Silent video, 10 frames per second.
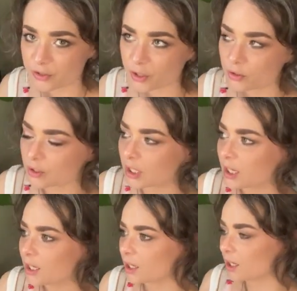So,
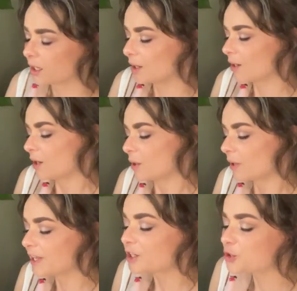
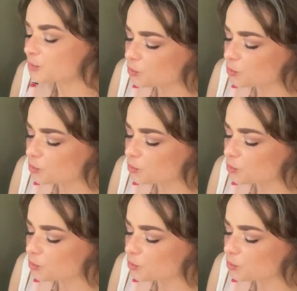well, there's